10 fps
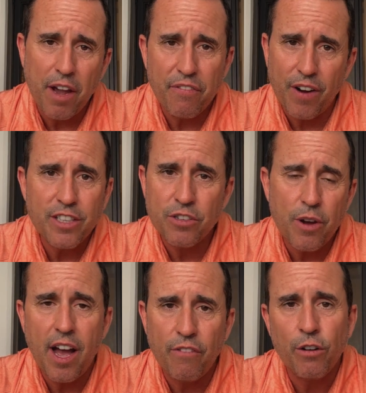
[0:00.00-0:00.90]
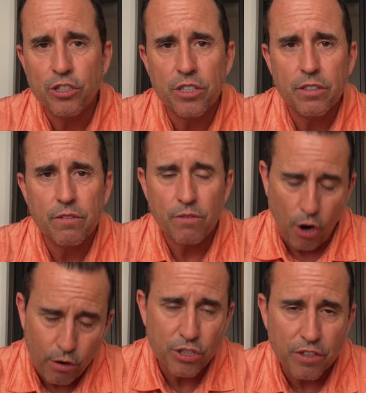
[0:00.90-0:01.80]
friends who have
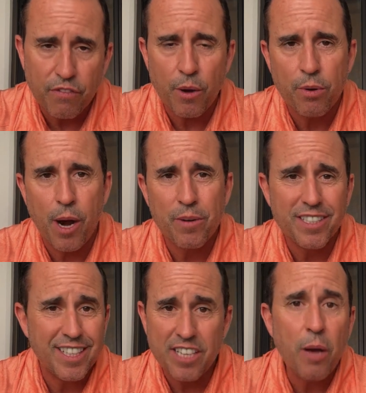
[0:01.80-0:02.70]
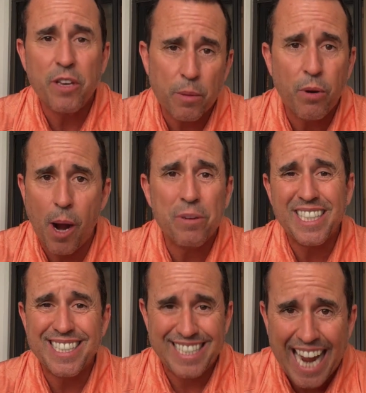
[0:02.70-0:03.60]
oceanfront properties, they tell me their property
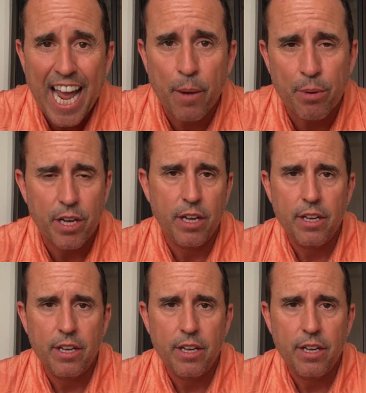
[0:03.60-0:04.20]
is damp.